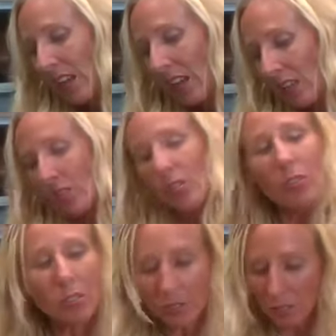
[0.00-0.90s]
And so
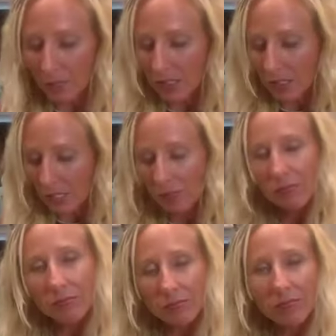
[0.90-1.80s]
ultimately,
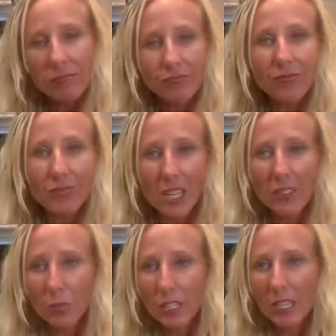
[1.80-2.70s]
that's
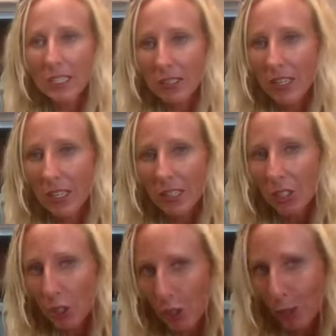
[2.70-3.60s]
what I decided to
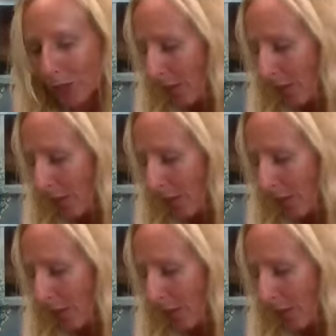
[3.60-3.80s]
go with.